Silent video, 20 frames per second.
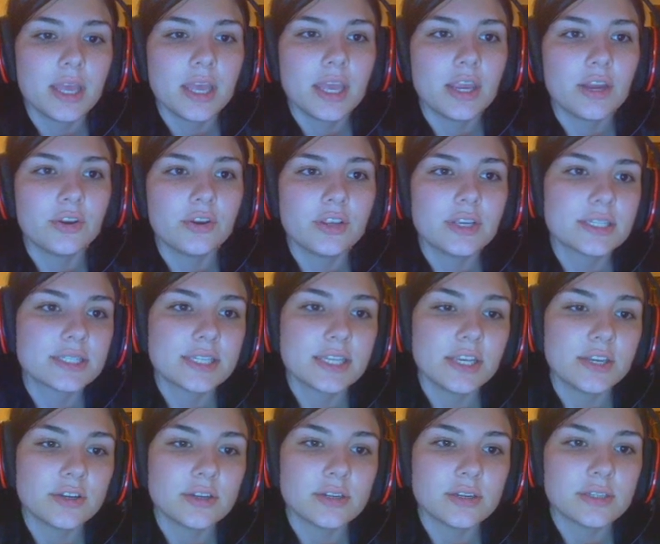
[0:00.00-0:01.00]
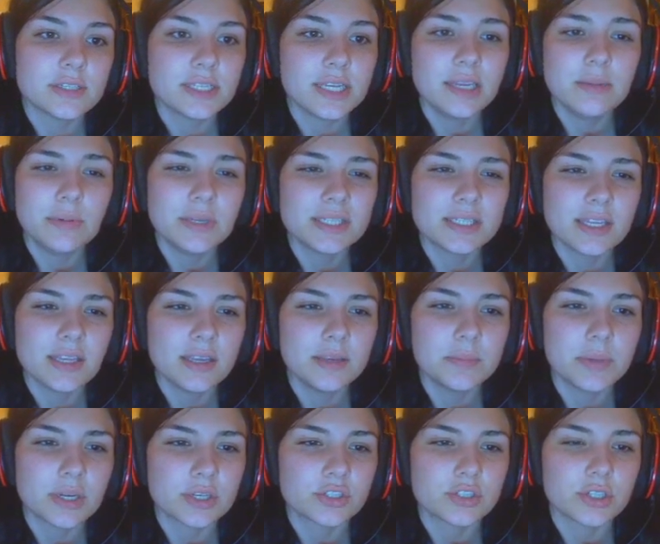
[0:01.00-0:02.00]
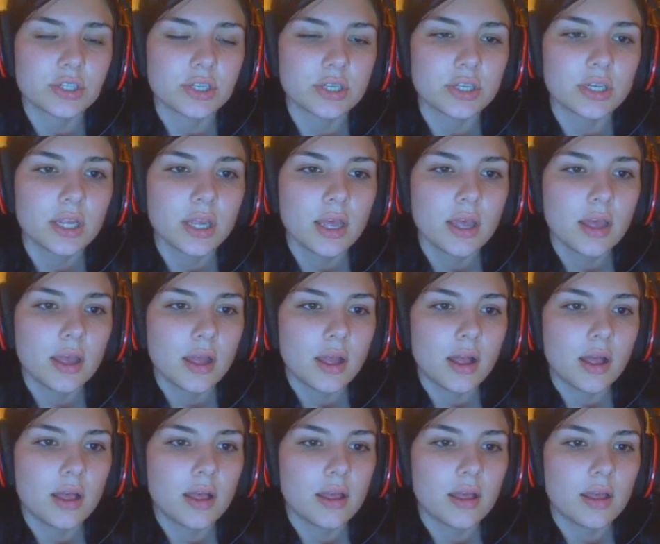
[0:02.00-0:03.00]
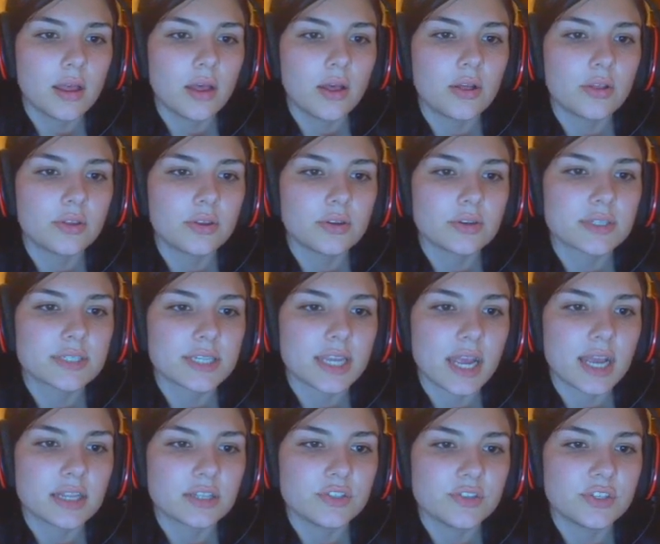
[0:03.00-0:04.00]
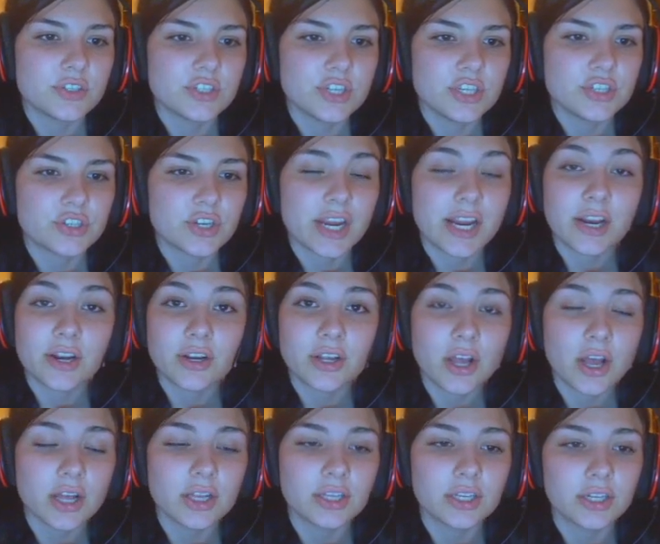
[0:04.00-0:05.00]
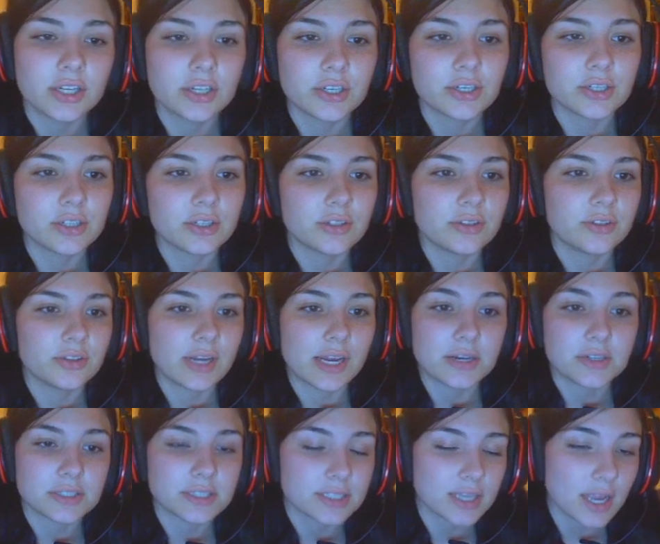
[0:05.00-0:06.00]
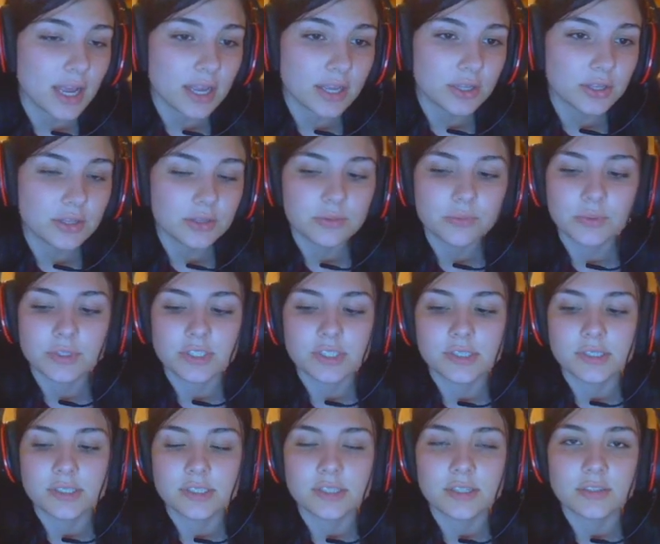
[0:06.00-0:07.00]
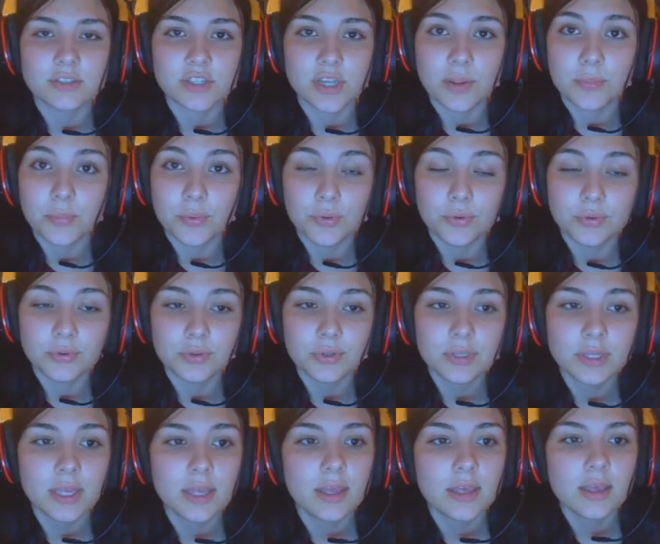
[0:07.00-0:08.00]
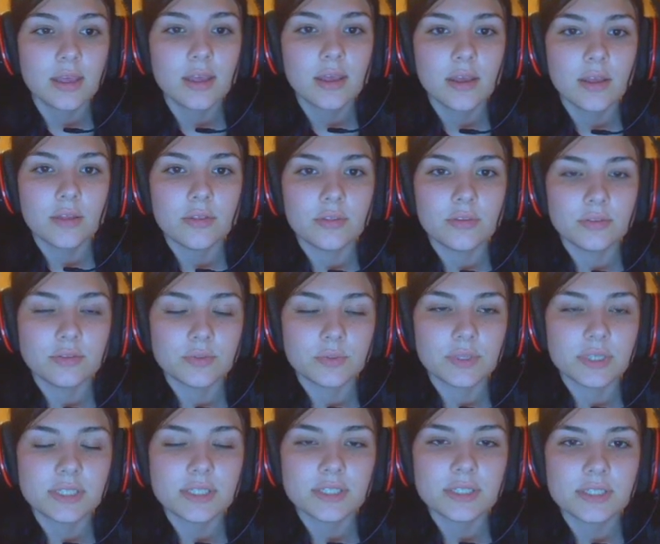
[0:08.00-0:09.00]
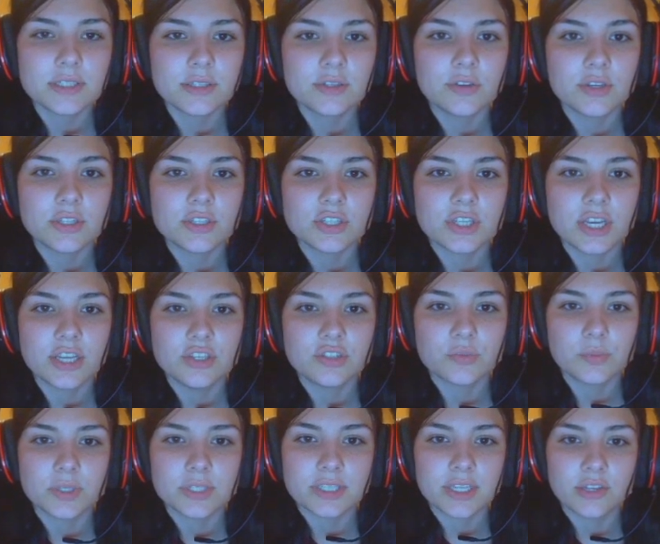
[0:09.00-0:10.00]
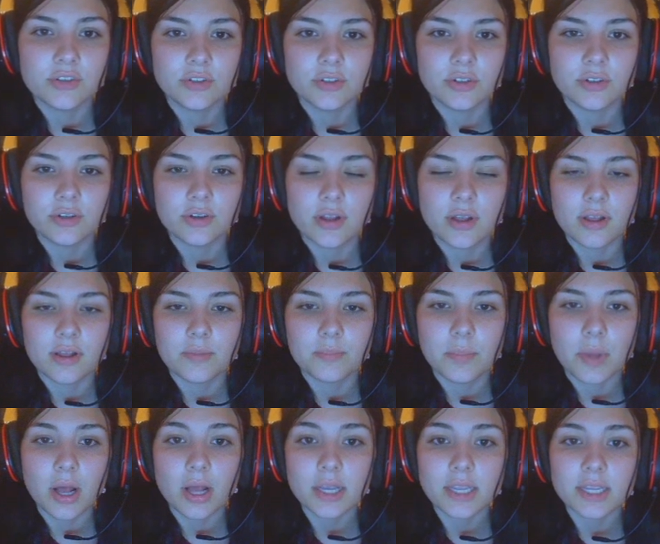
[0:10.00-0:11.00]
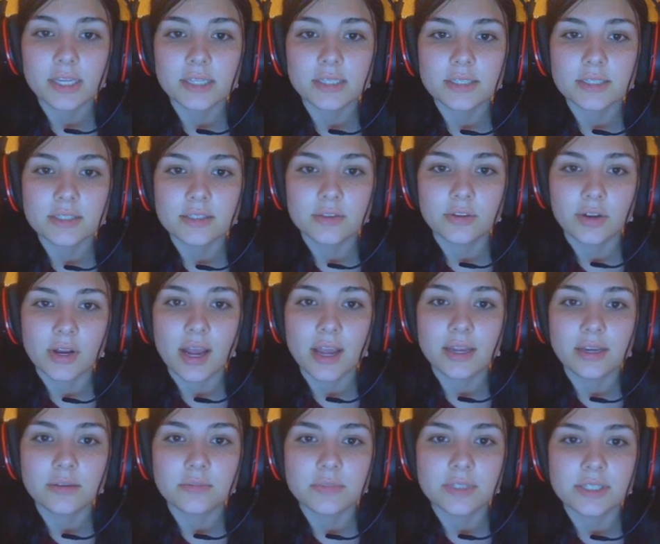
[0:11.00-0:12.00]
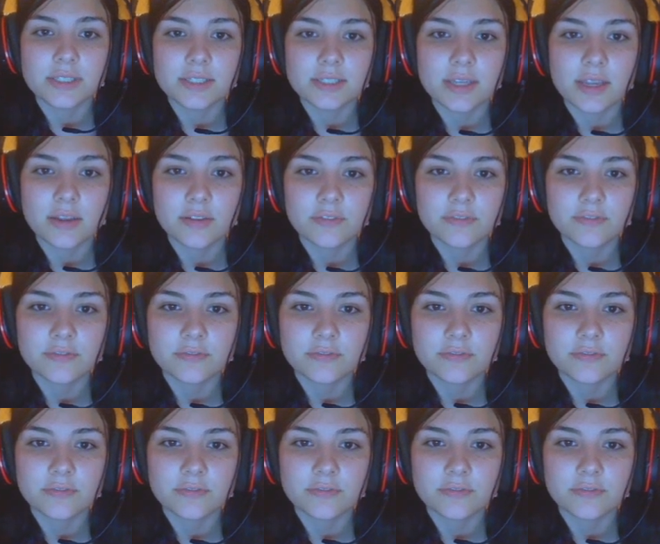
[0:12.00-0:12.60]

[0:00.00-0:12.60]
Here you can see your TPC picture, all your stats. You can change your hair color, your hairstyle, which is shampoodle, those ones. You can change what's in your pockets, your items and stuff.